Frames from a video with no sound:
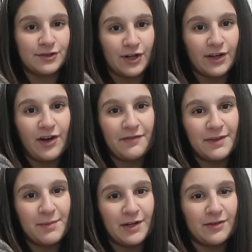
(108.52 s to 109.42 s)
So starting off
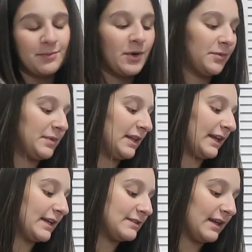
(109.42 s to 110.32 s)
in the middle compartment,
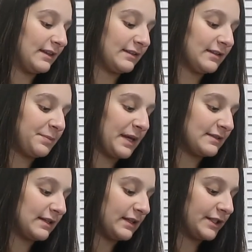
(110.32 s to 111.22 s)
like I said, this is
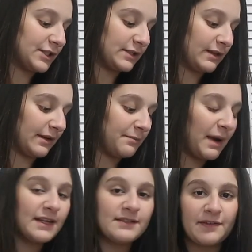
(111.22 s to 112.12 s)
basically just like
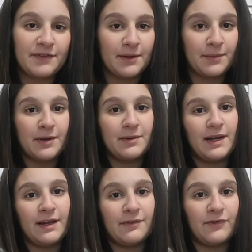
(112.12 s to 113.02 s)
my stuff that I'm gonna
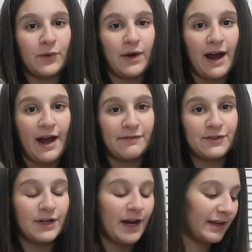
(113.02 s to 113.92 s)
need for
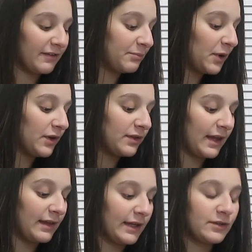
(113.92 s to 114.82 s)
after I give birth,
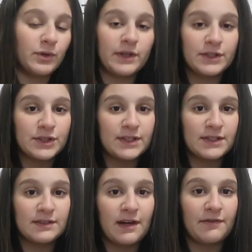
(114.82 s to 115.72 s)
and like toiletries
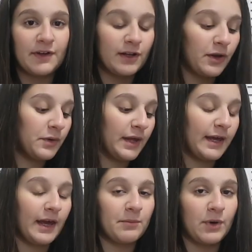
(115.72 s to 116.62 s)
and stuff, and
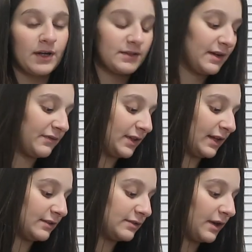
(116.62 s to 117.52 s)
clothing and bras and
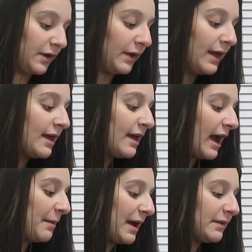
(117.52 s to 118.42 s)
everything. So
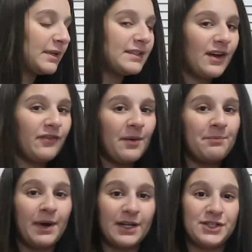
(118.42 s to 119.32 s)
I packed myself a
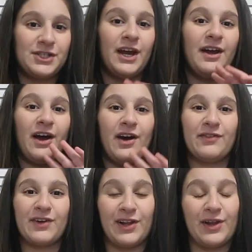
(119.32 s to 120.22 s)
bunch
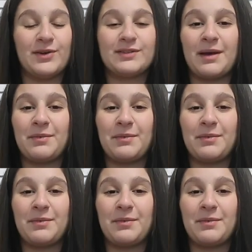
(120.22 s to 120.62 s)
of clothes.